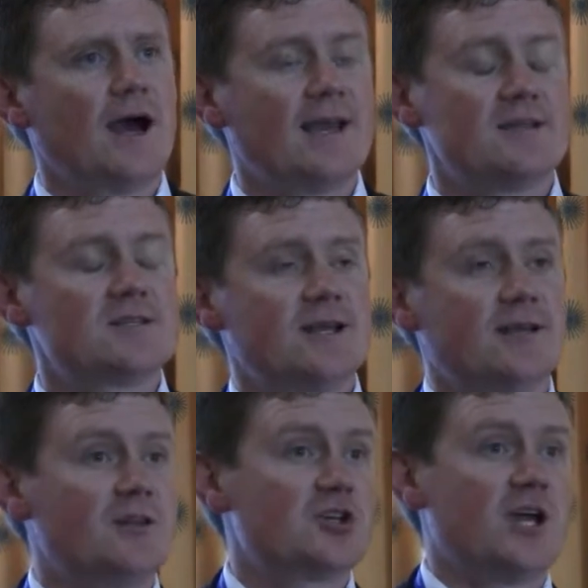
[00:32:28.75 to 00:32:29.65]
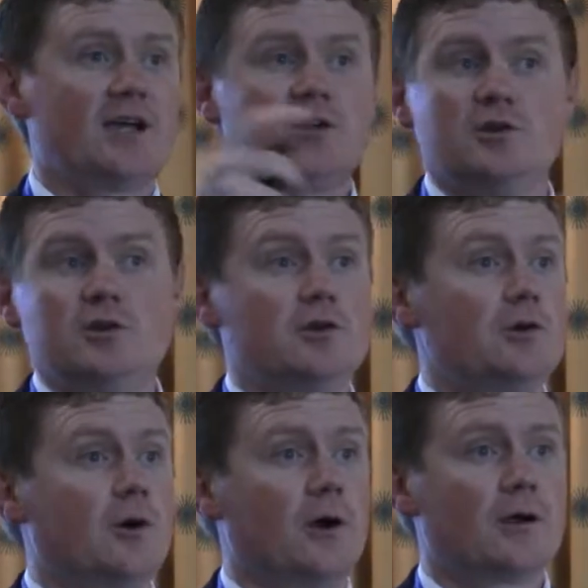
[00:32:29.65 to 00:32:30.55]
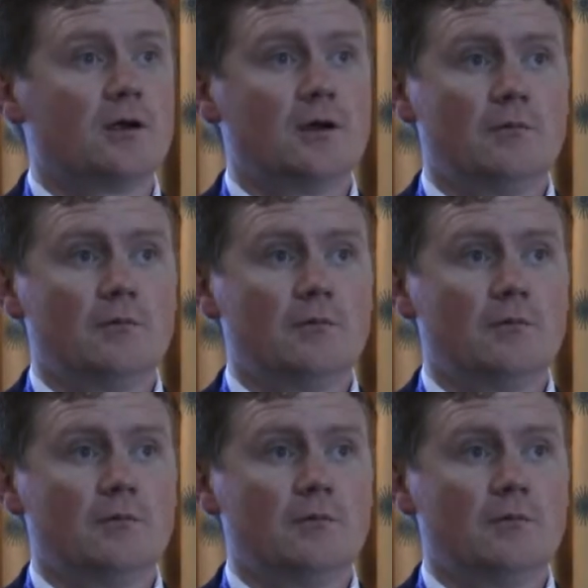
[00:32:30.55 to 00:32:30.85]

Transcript: I can send the check to New York,